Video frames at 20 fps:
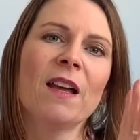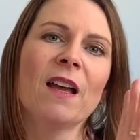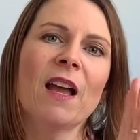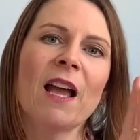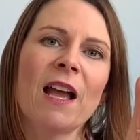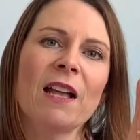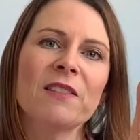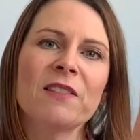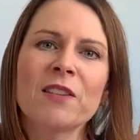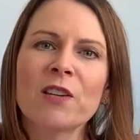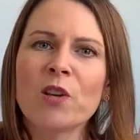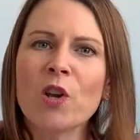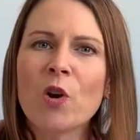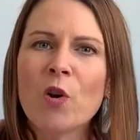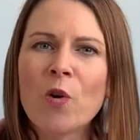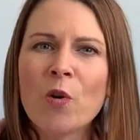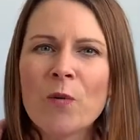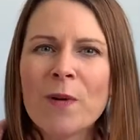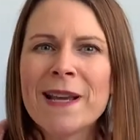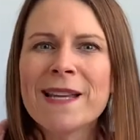And so you
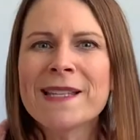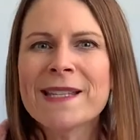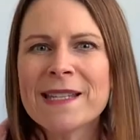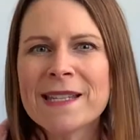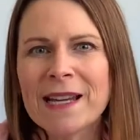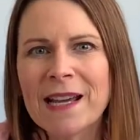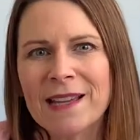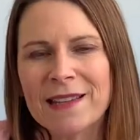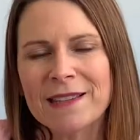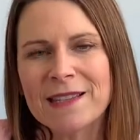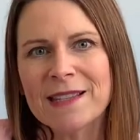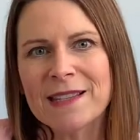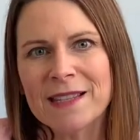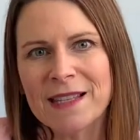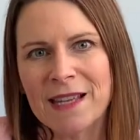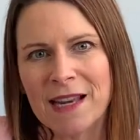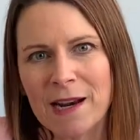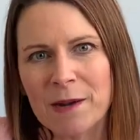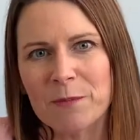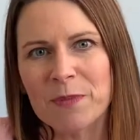always start the
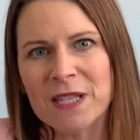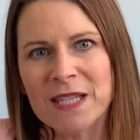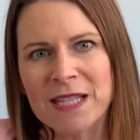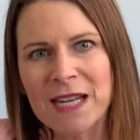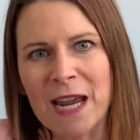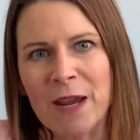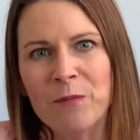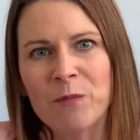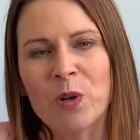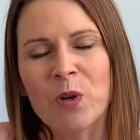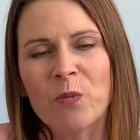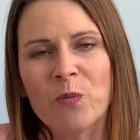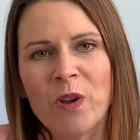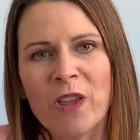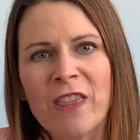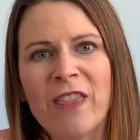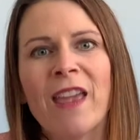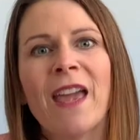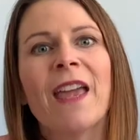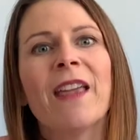setup statement
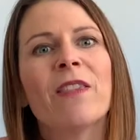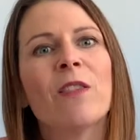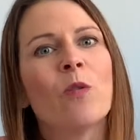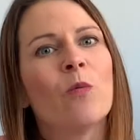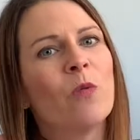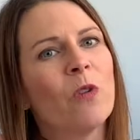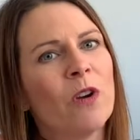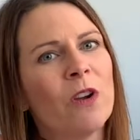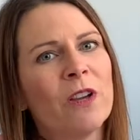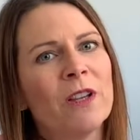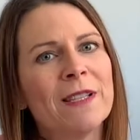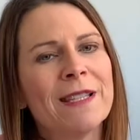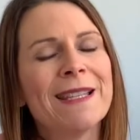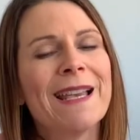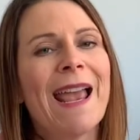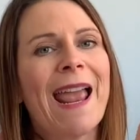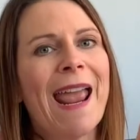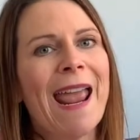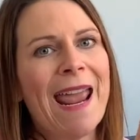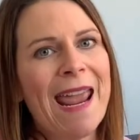with the words,
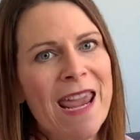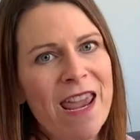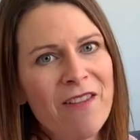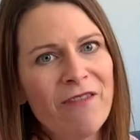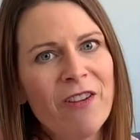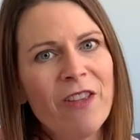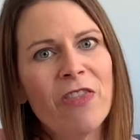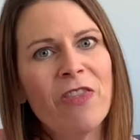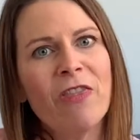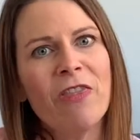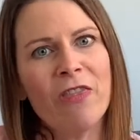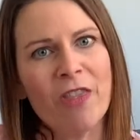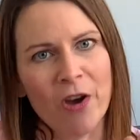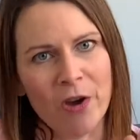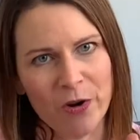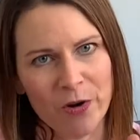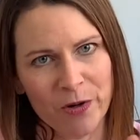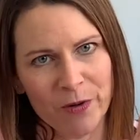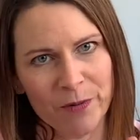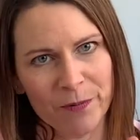even
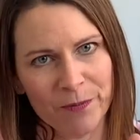though.